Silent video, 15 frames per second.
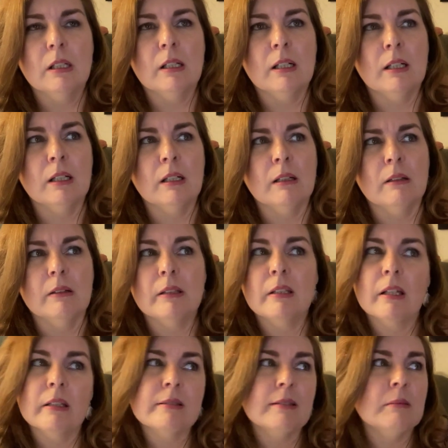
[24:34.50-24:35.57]
uh,
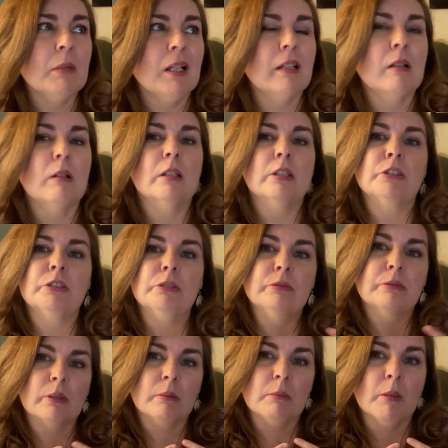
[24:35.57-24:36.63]
yes, it might cause you
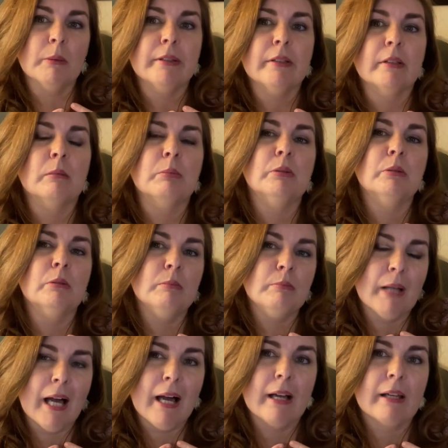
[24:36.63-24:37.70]
for a moment there to pull
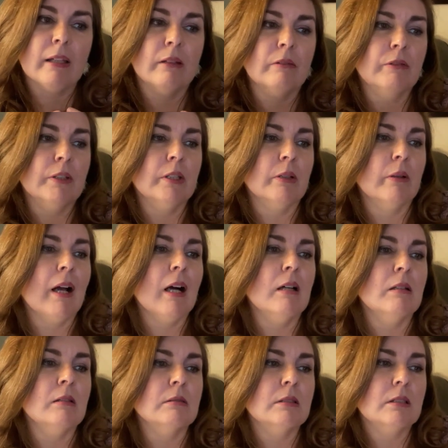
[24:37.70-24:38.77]
back and figure
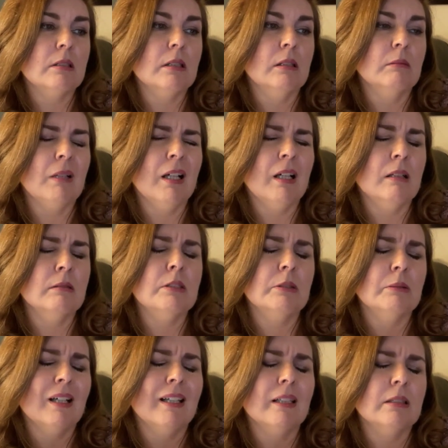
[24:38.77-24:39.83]
out um, how
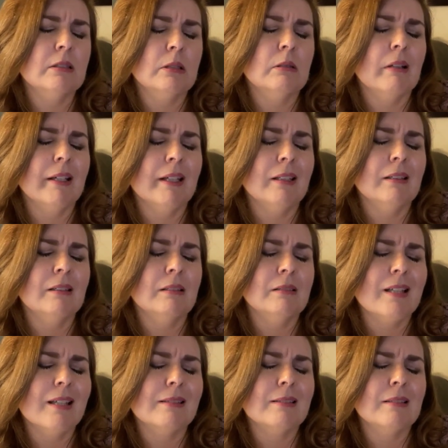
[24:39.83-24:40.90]
do I integrate the
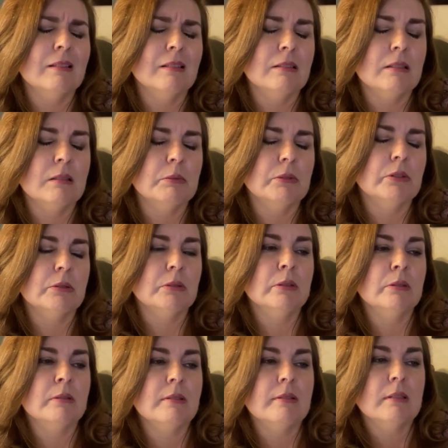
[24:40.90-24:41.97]
lesson, the deeper
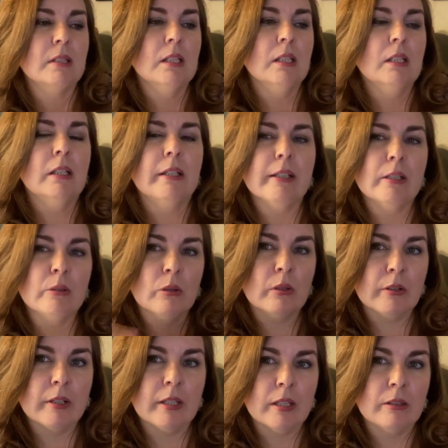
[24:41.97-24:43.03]
truths in
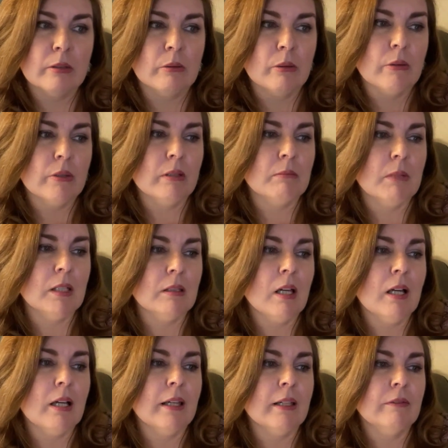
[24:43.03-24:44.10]
order to get the growth in my
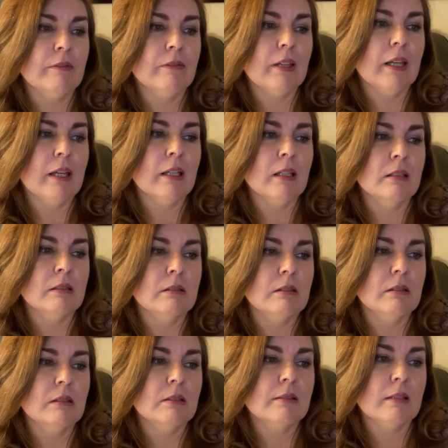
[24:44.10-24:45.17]
life. And
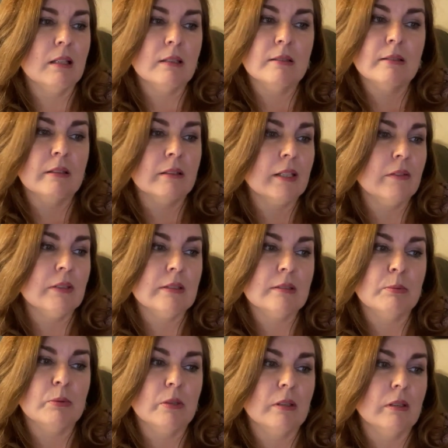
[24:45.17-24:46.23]
the sun is there giving
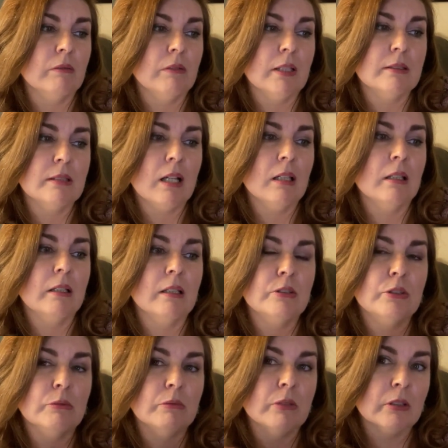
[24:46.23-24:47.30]
support and vitality
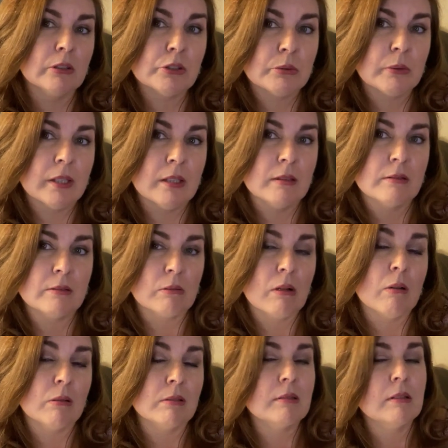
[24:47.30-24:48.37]
to nurturing this
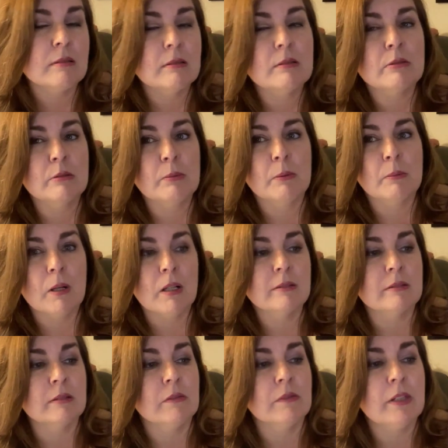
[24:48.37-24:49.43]
growth. So it's a super
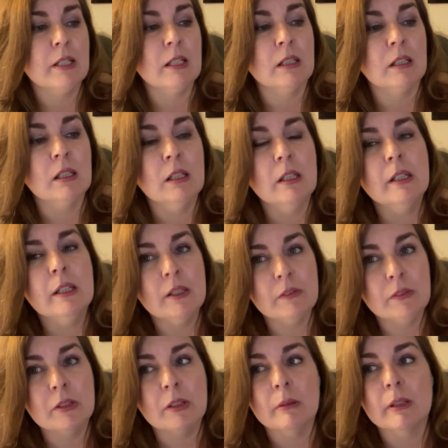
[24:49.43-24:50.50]
positive thing,
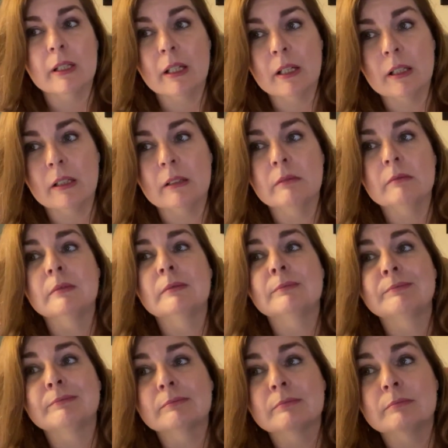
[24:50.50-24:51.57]
even though again,
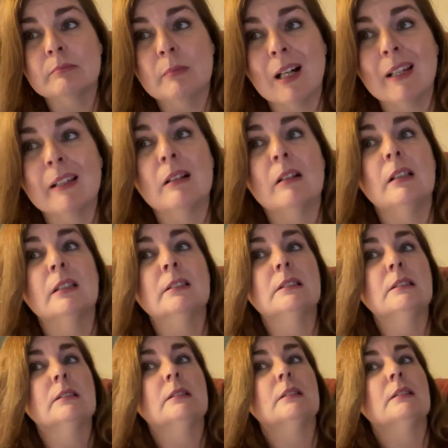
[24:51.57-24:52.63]
might cause
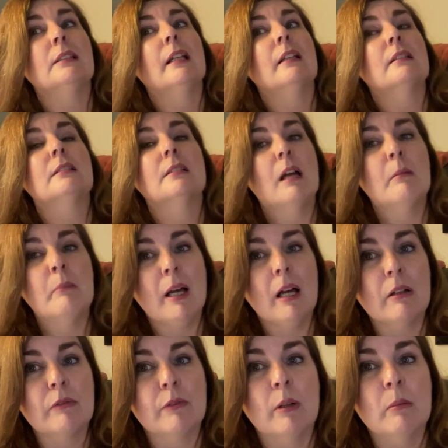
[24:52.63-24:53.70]
you to just take a step
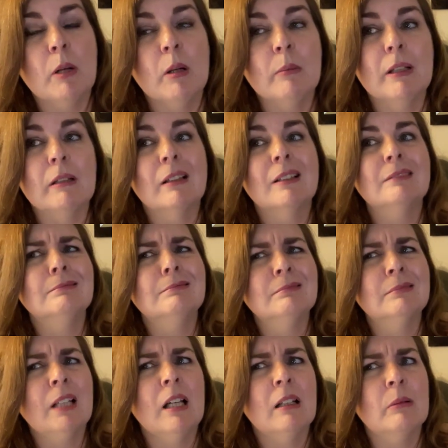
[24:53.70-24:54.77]
back for a moment. Like,
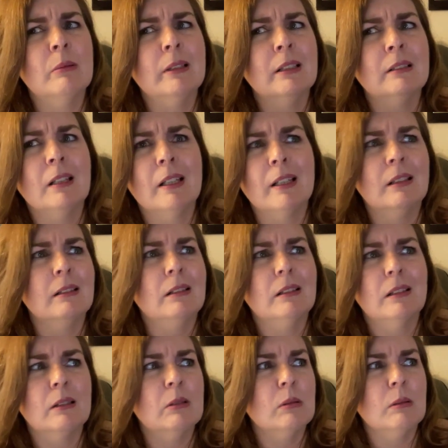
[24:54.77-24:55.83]
mm, how do we like
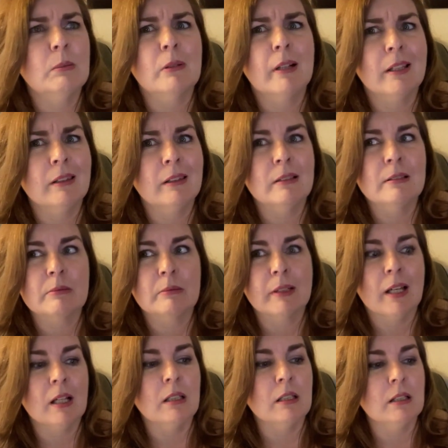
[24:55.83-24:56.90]
incorporate this
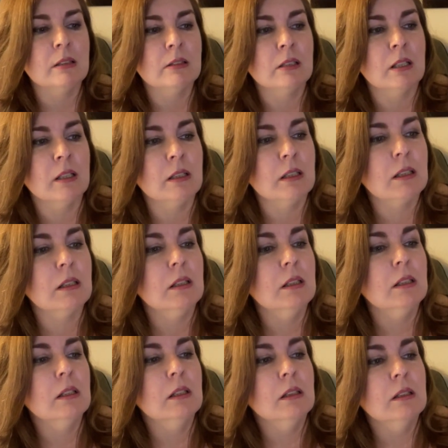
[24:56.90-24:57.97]
reality check
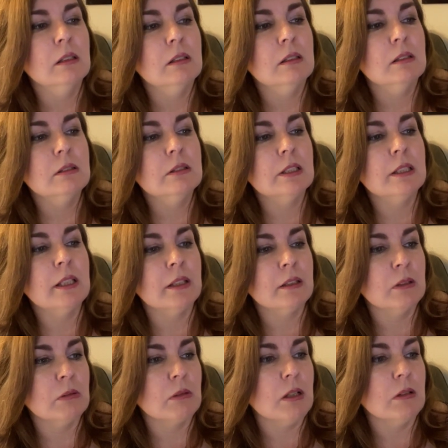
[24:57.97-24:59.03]
to get
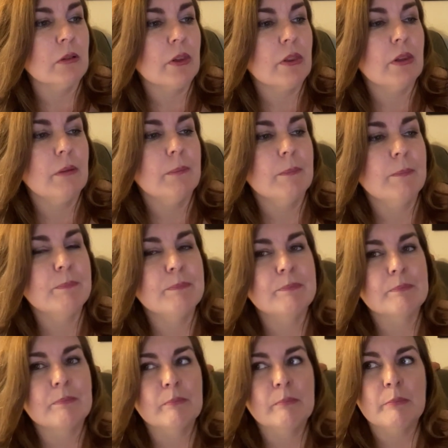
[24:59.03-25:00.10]
the growth?
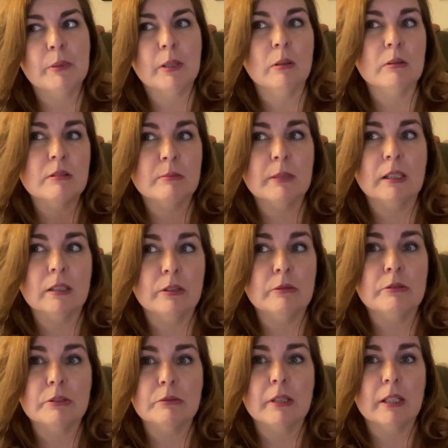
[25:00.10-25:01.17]
But ultimately you
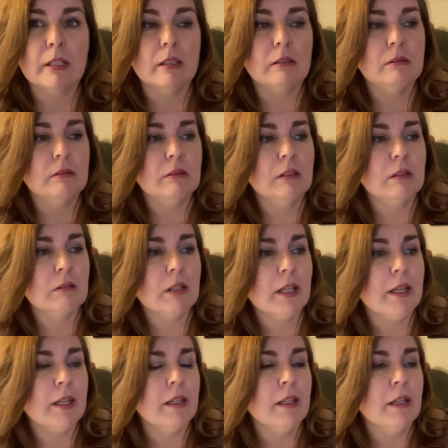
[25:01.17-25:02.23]
do get it,
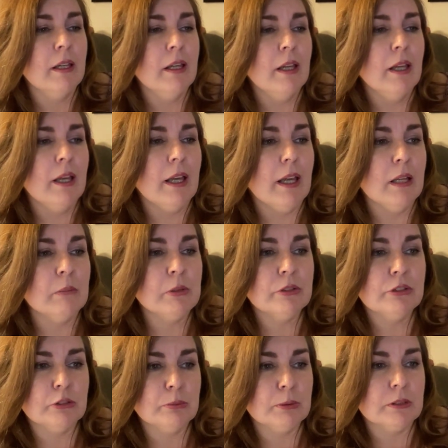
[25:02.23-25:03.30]
okay? And with
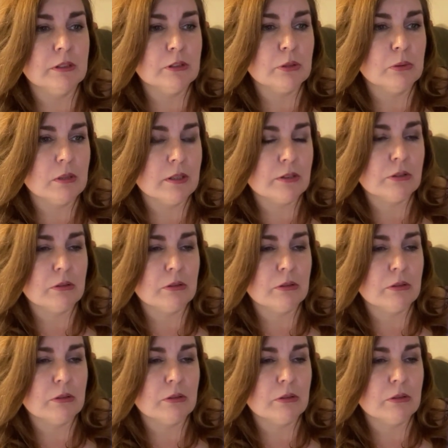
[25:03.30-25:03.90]
Jupiter and Taurus